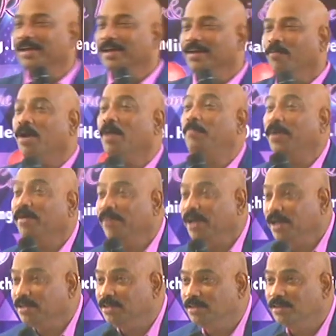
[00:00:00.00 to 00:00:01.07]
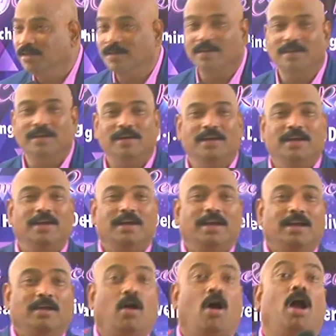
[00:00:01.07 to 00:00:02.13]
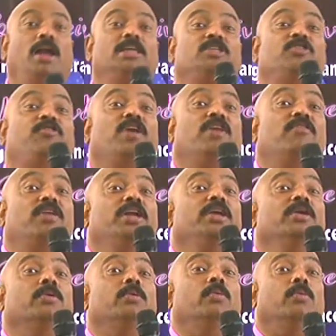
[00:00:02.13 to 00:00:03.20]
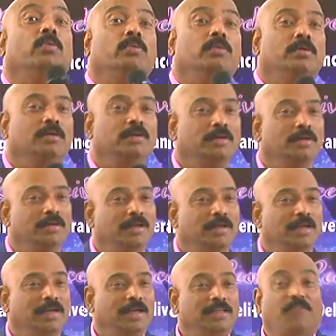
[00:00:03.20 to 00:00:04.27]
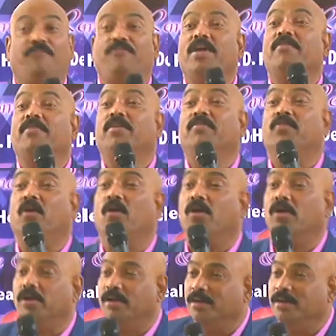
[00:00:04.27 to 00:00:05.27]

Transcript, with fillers: What a privilege! God has favored you. The favor of God.